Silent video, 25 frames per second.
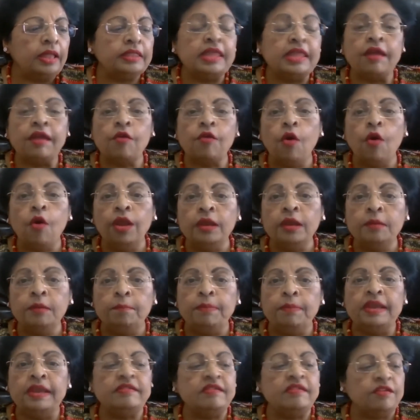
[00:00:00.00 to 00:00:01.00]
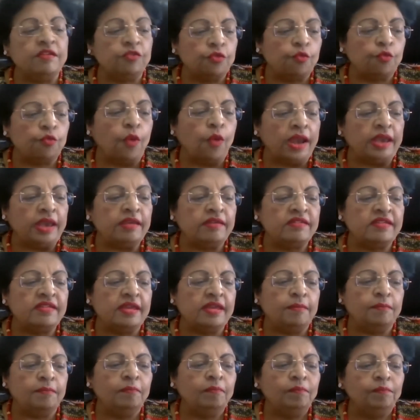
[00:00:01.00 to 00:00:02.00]
they're all built into one
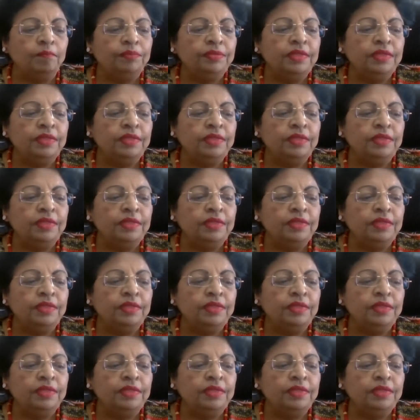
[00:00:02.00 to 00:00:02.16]
team.